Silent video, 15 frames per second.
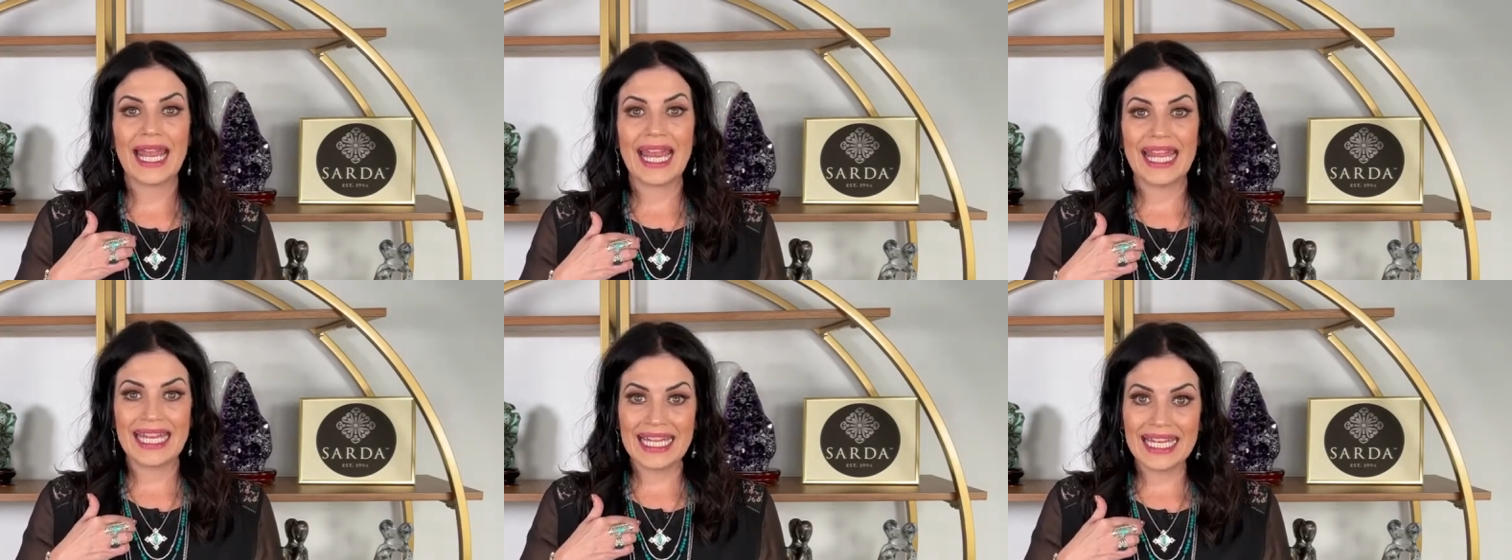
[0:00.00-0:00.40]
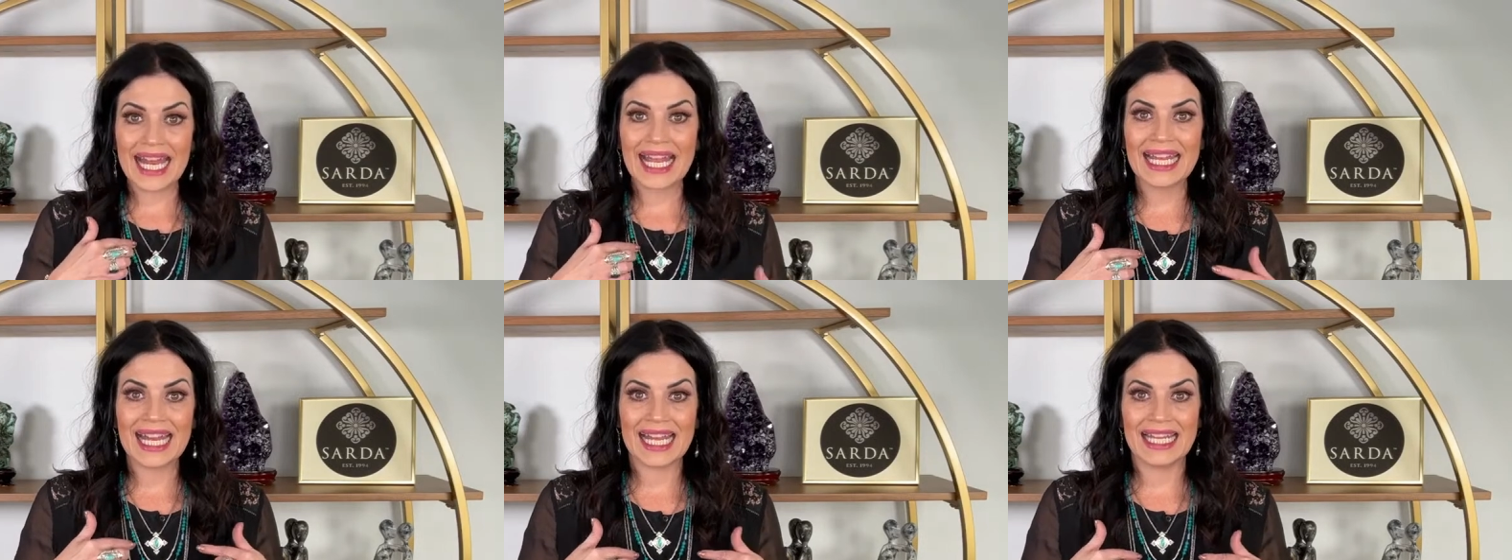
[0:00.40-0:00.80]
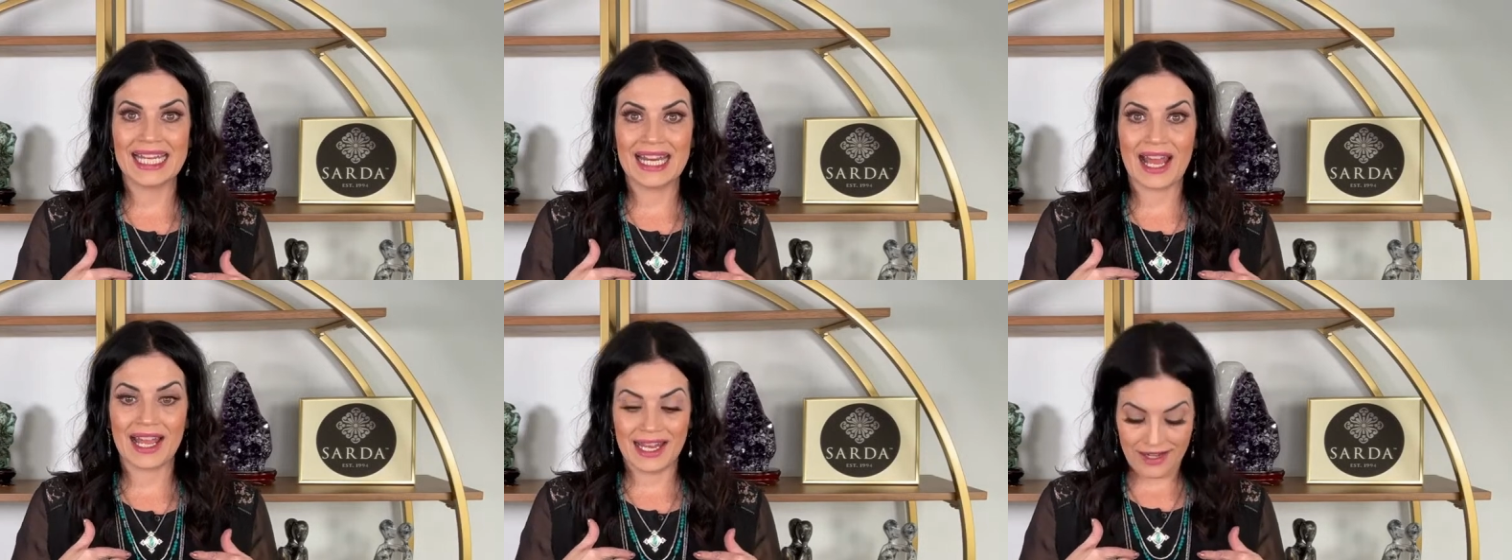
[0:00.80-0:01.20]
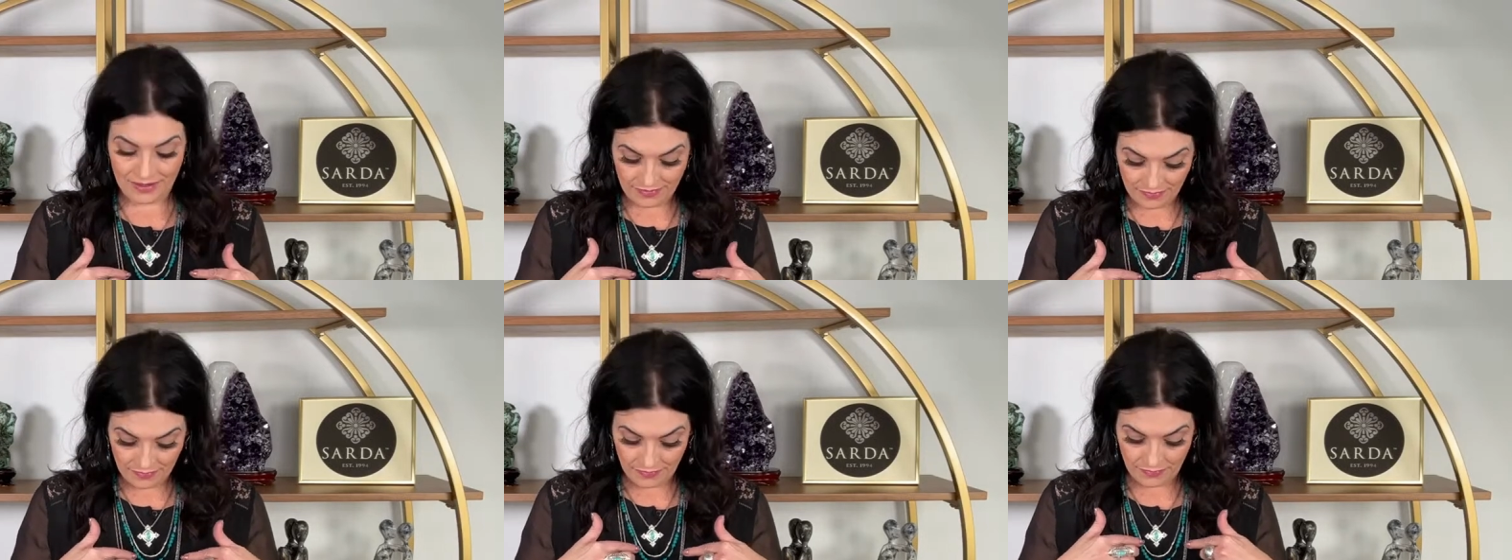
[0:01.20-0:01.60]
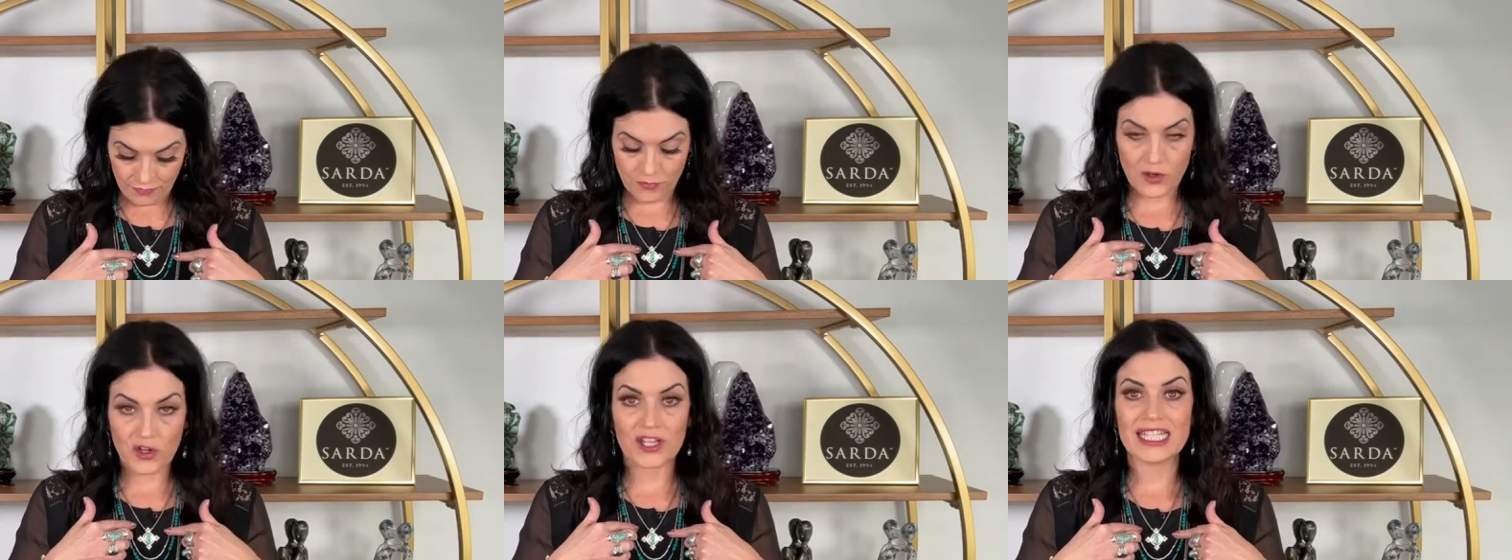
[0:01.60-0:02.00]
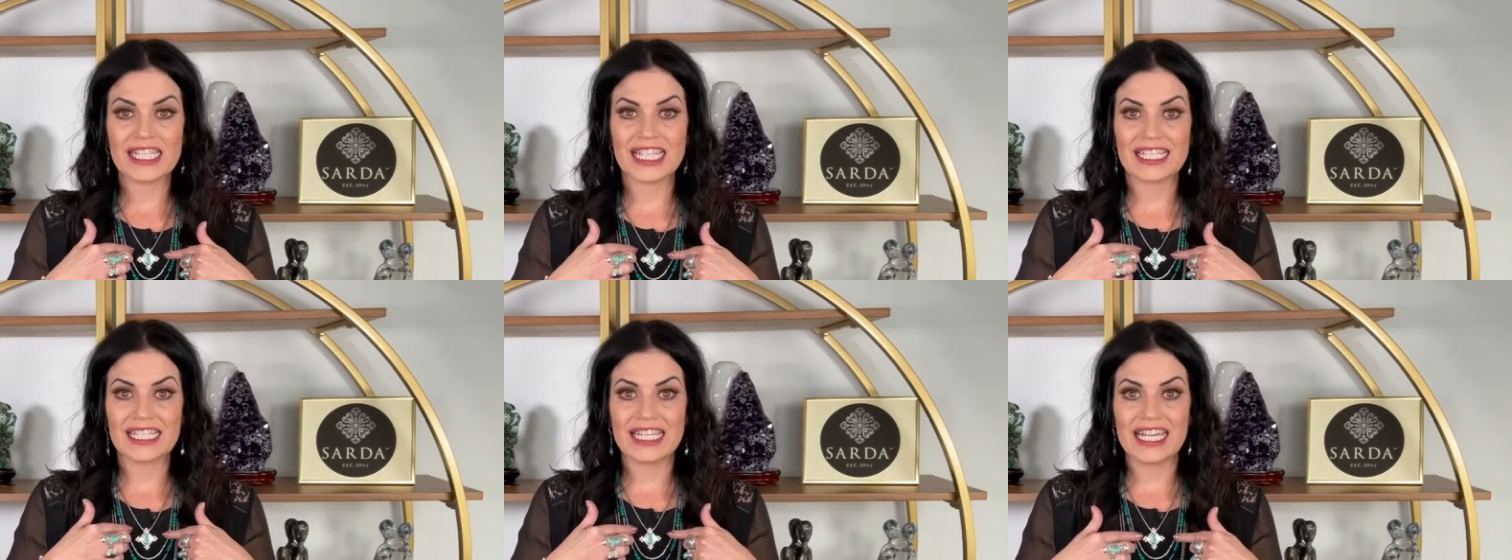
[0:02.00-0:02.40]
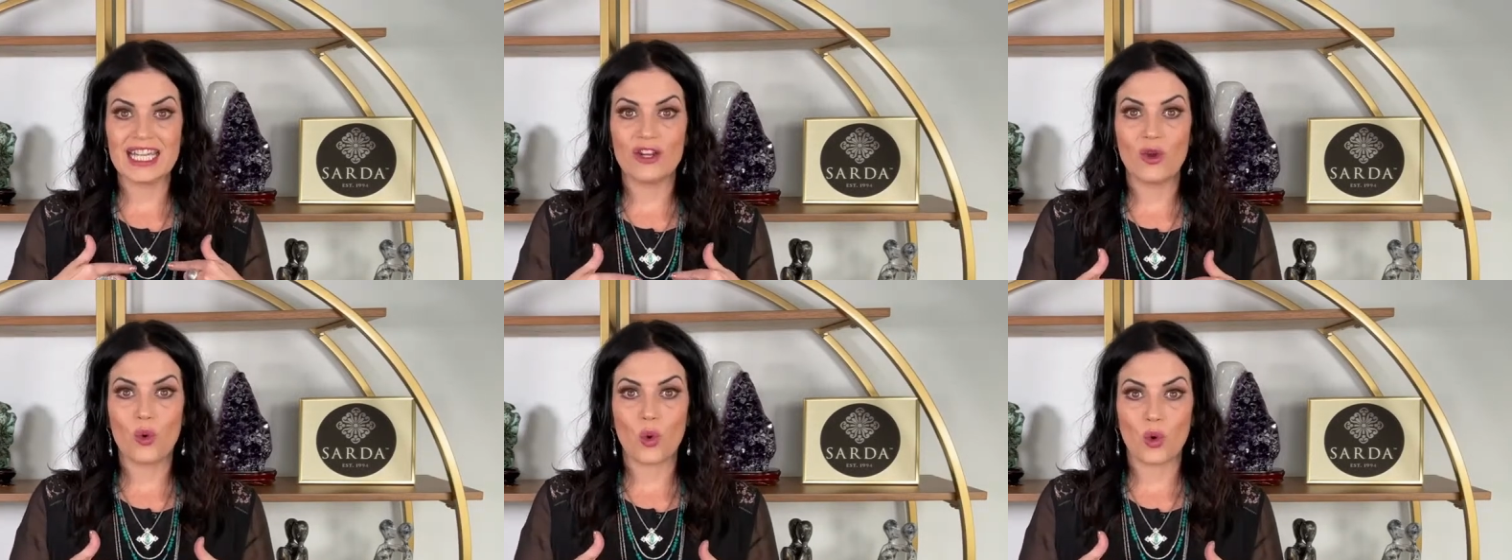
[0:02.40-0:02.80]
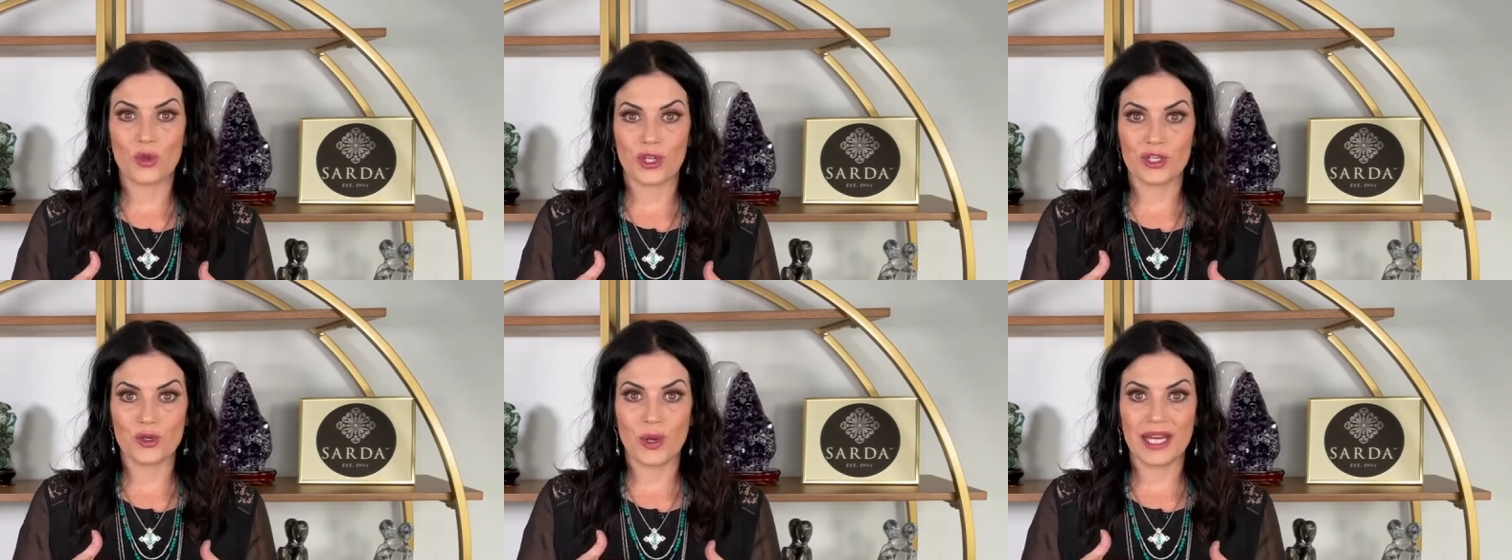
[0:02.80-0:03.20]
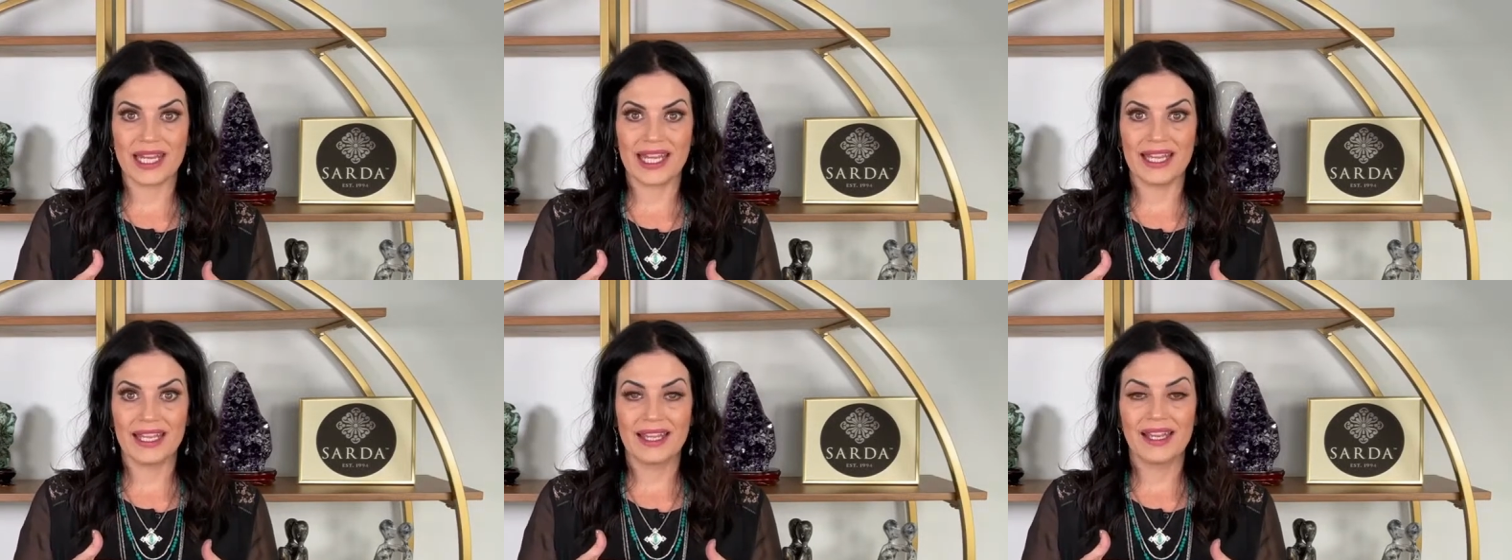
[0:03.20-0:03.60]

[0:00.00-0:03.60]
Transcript: $89.99 for the 16 or the 20.